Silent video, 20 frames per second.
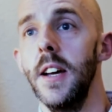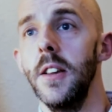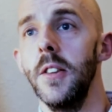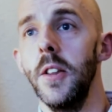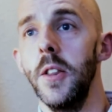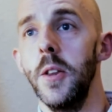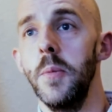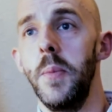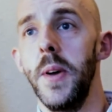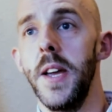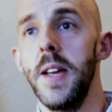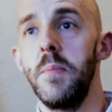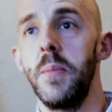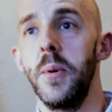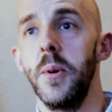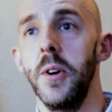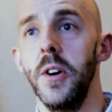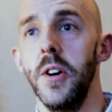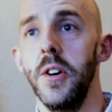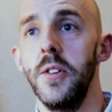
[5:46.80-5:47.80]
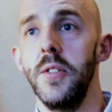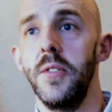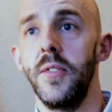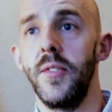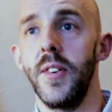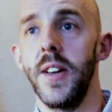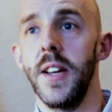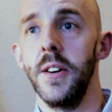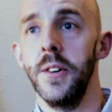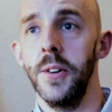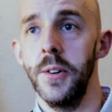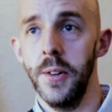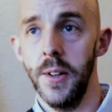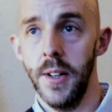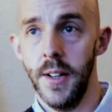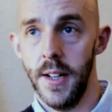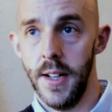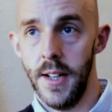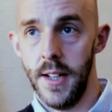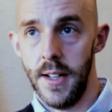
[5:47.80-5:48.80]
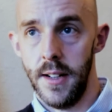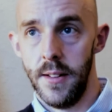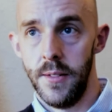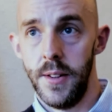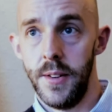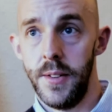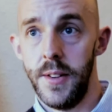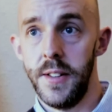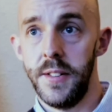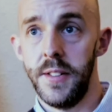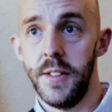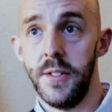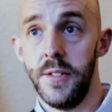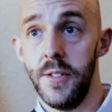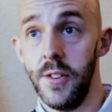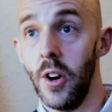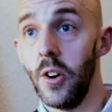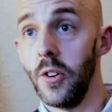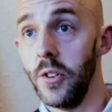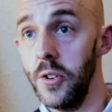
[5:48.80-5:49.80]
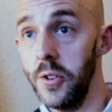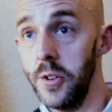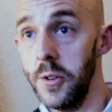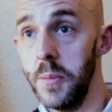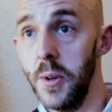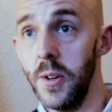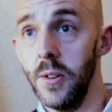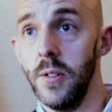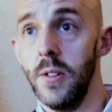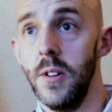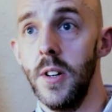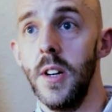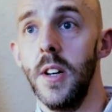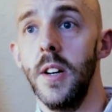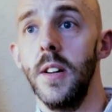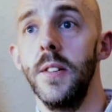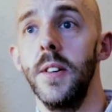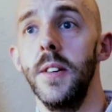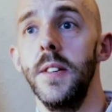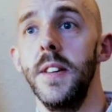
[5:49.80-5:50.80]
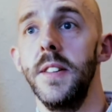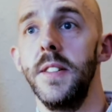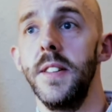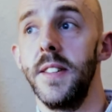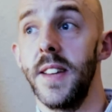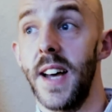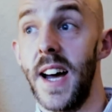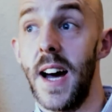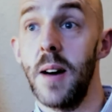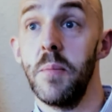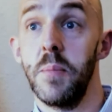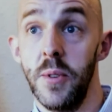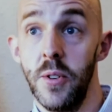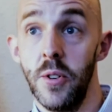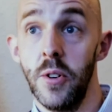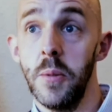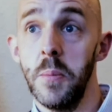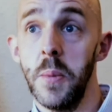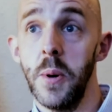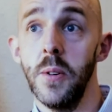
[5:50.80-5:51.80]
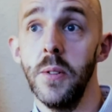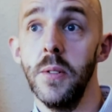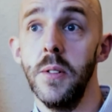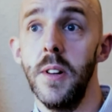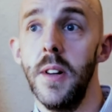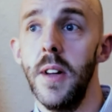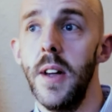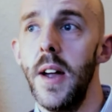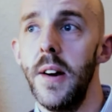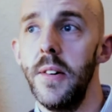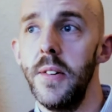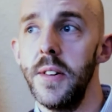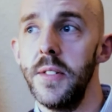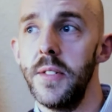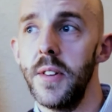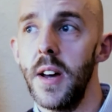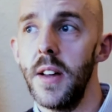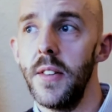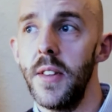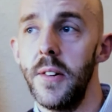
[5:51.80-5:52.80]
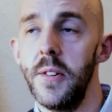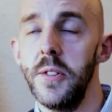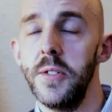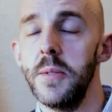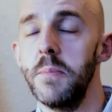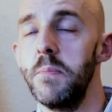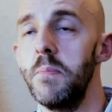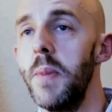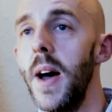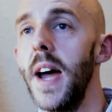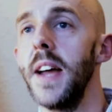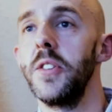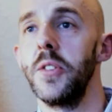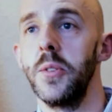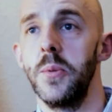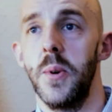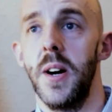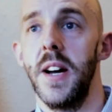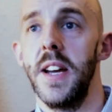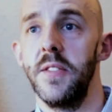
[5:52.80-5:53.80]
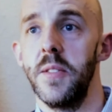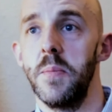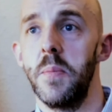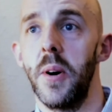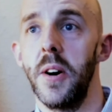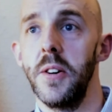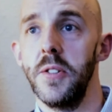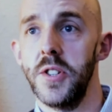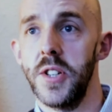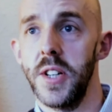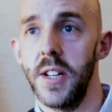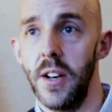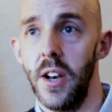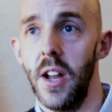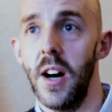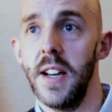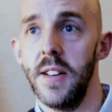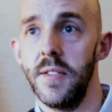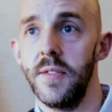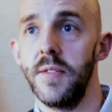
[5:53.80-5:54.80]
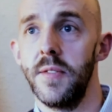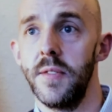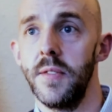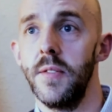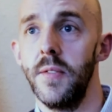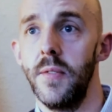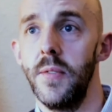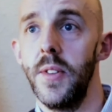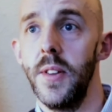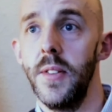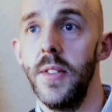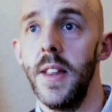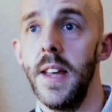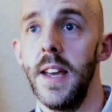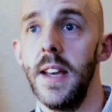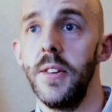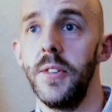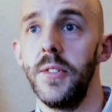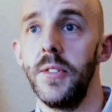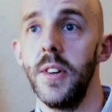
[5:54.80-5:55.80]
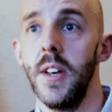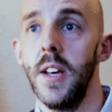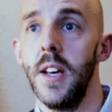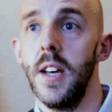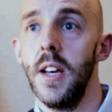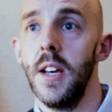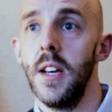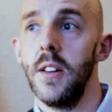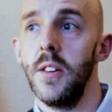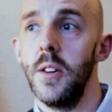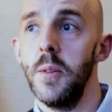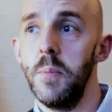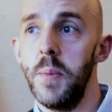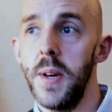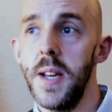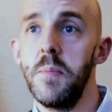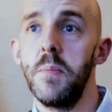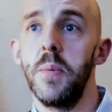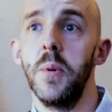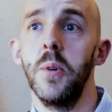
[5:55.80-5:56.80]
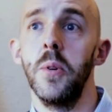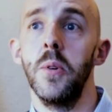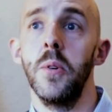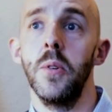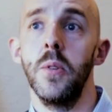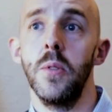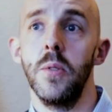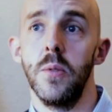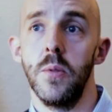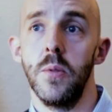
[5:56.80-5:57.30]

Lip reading: that the people who feel that this is not normal, that this is abnormal, there is a better way of approaching life than this, that people